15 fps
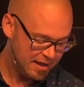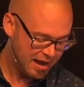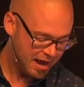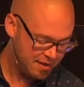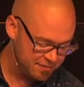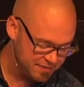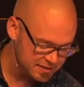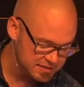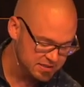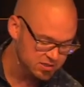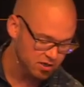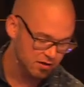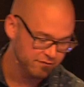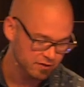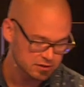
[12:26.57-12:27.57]
And this
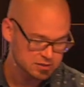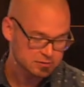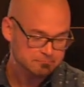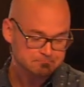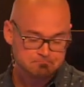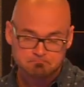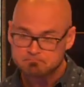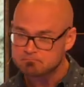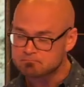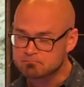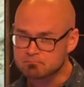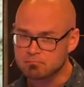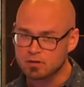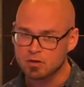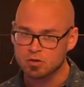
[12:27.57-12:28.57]
servant
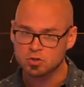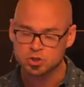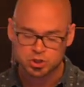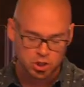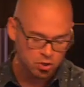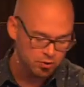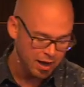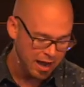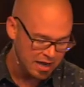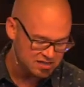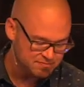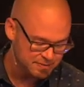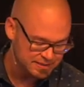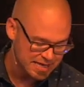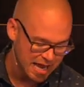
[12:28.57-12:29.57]
showed
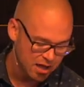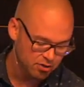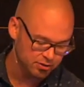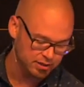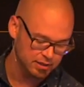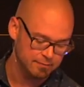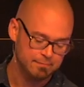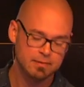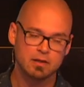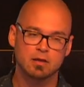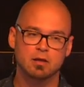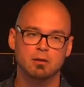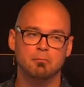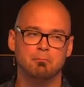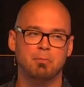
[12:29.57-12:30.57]
hospitality
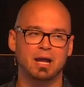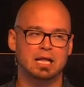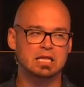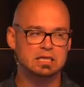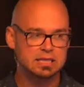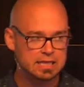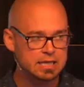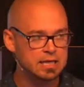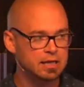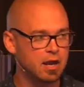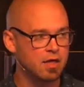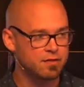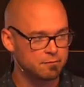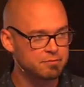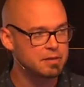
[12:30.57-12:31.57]
by cleaning
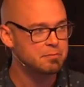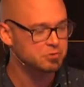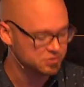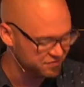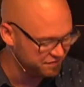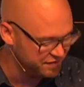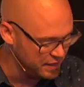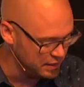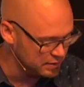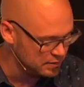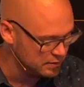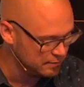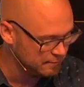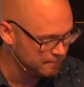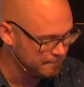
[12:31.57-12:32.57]
other people's feet.
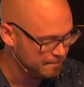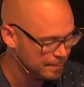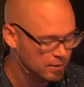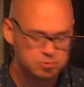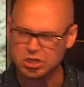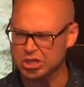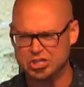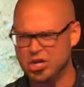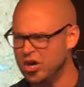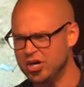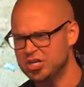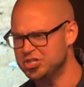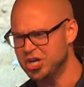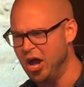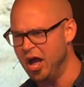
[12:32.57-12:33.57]
It was a dirty
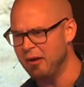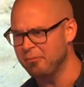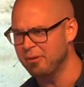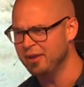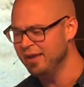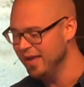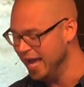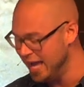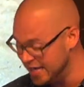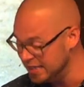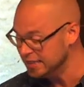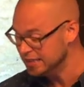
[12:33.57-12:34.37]
job. And it